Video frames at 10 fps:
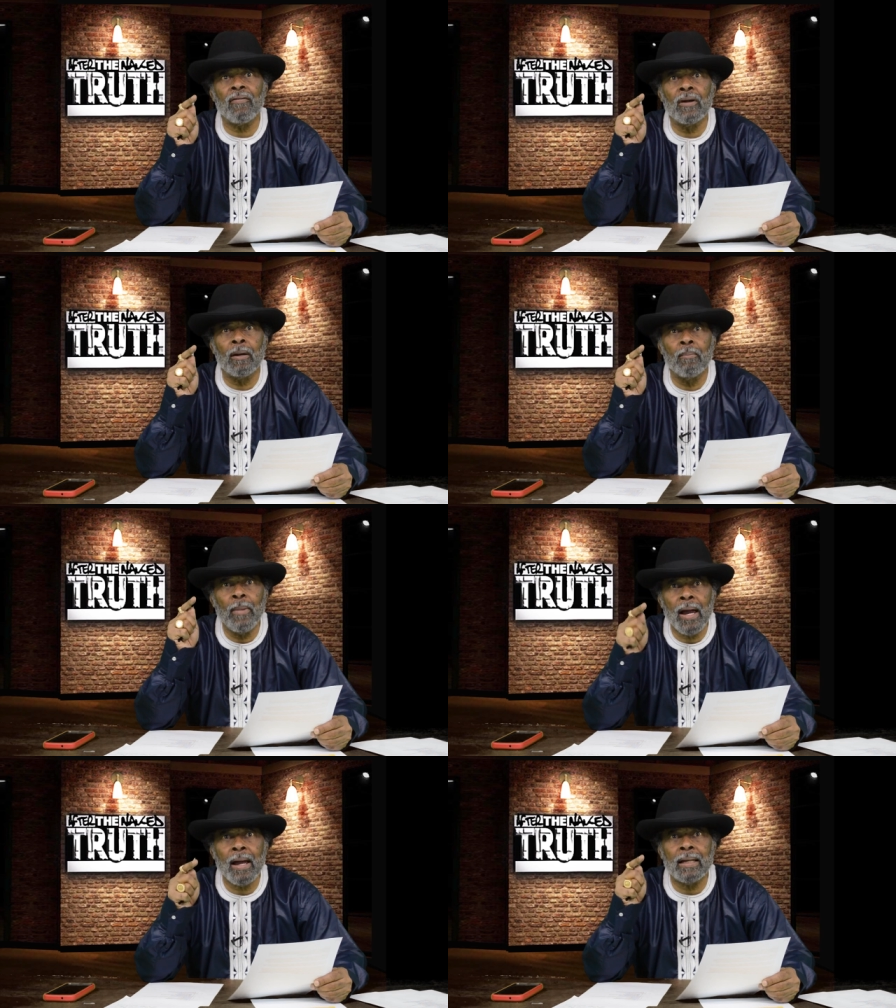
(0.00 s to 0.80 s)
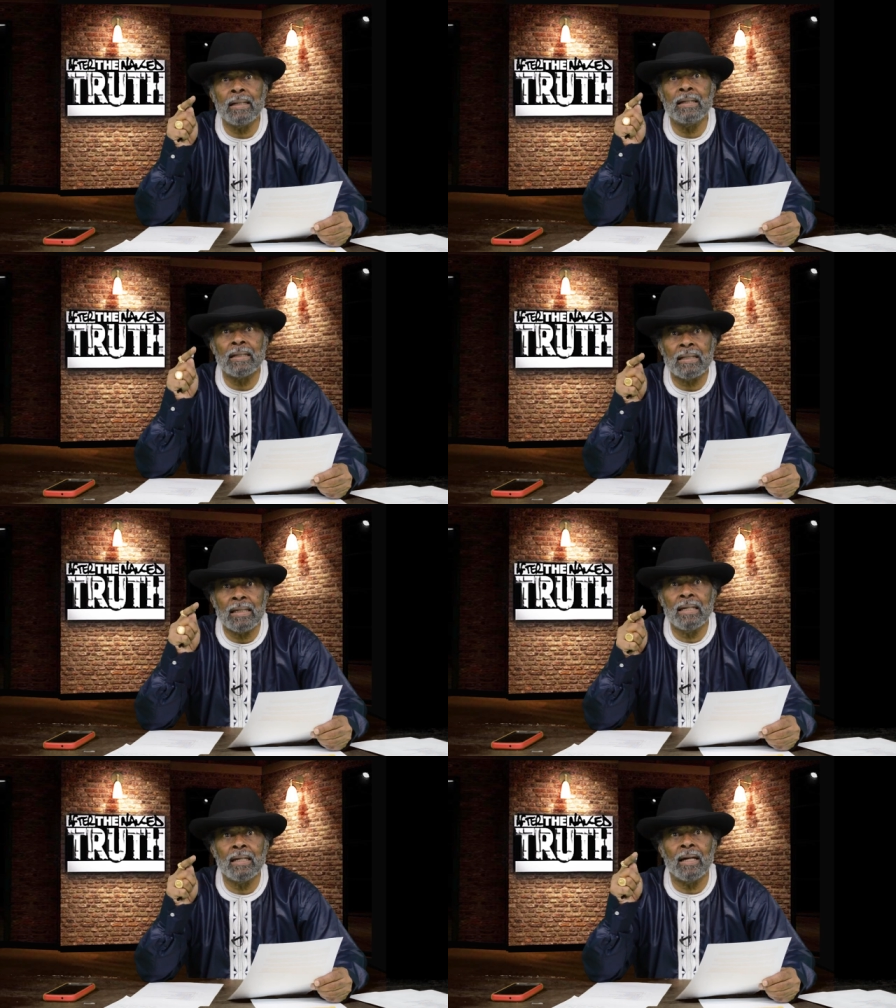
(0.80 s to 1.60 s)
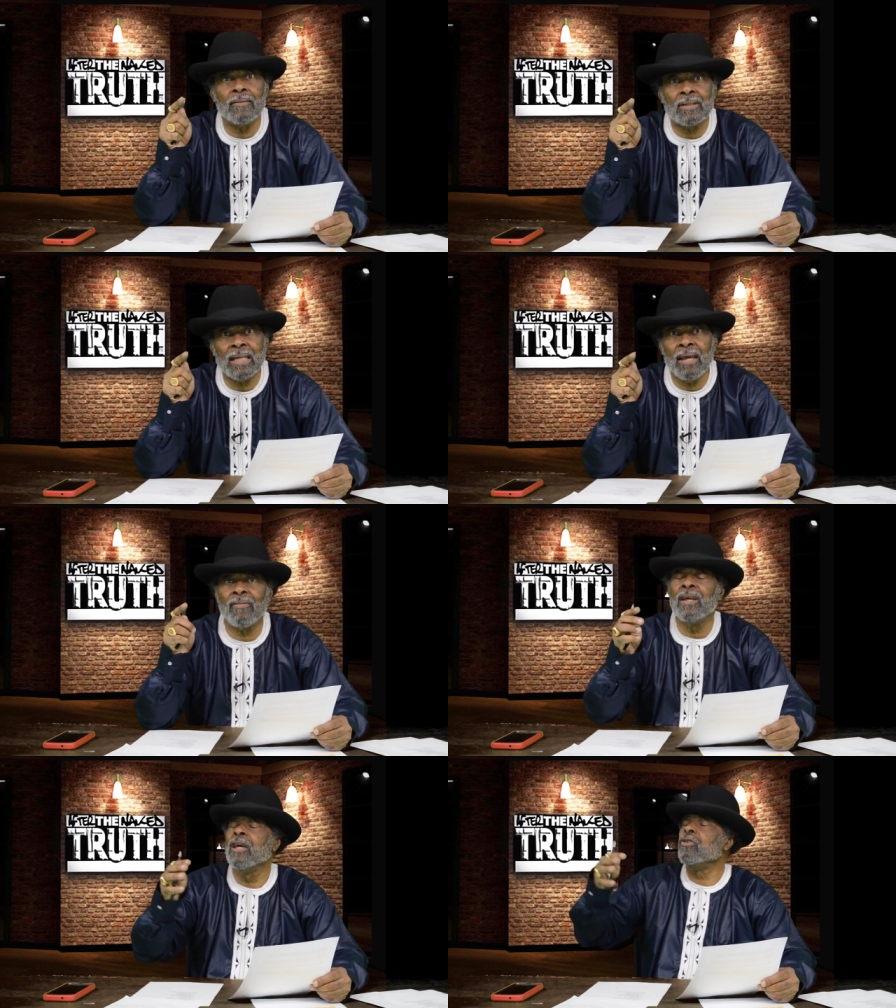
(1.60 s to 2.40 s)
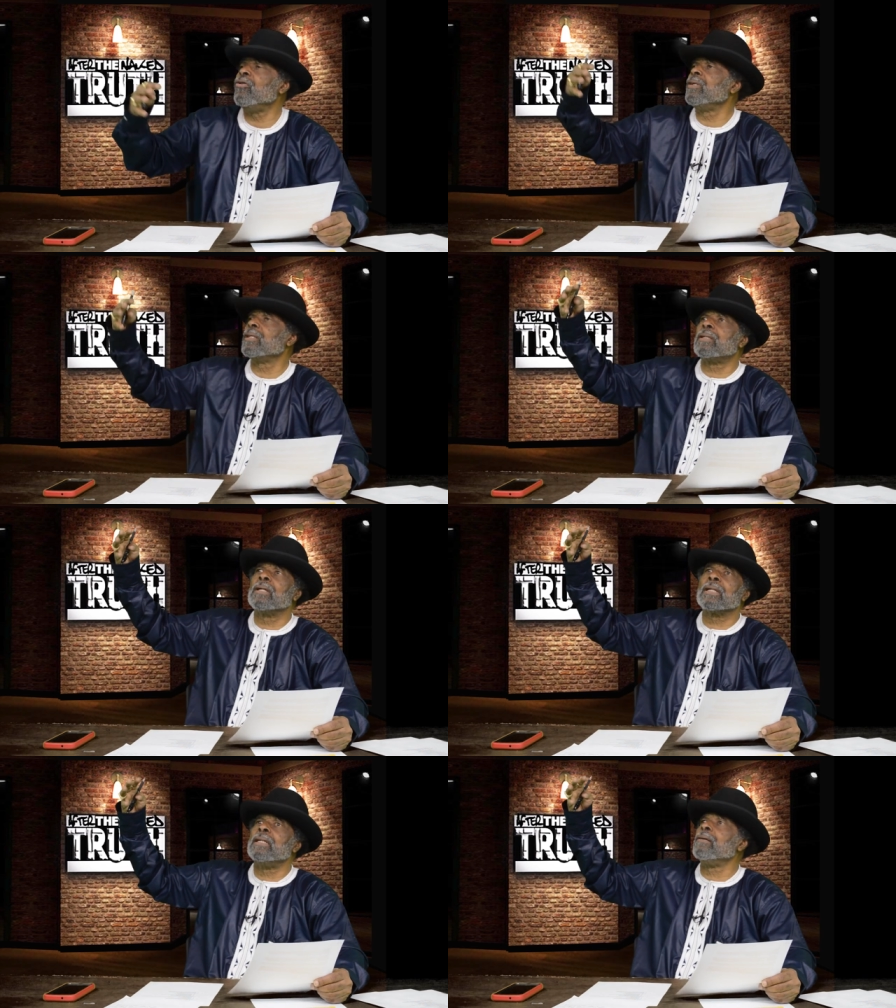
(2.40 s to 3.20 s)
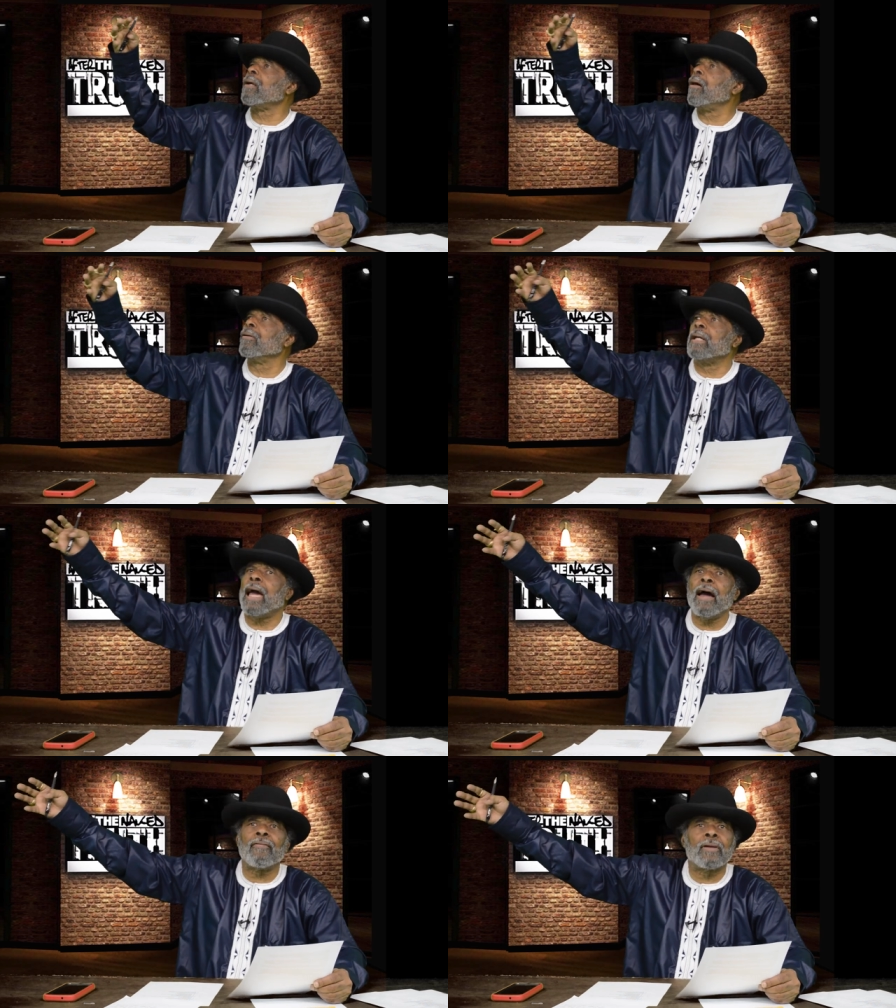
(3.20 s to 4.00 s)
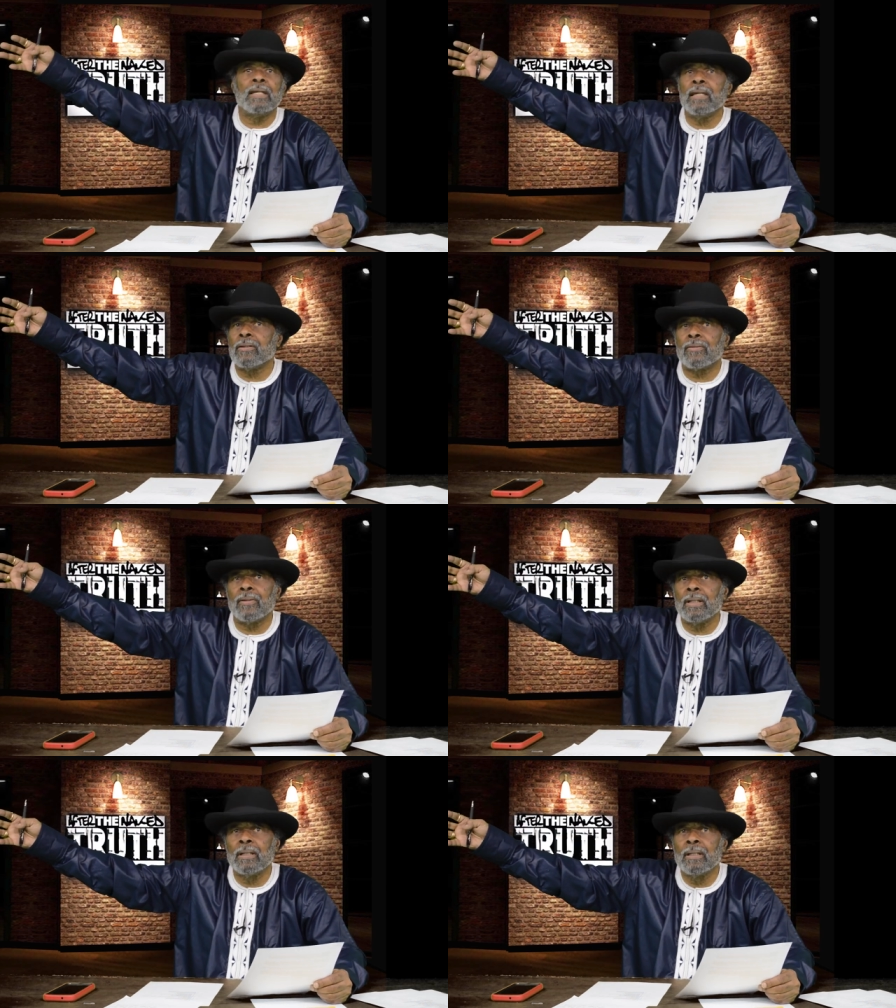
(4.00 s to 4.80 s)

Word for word: an American descendant of slavery, you just done killed all your African history.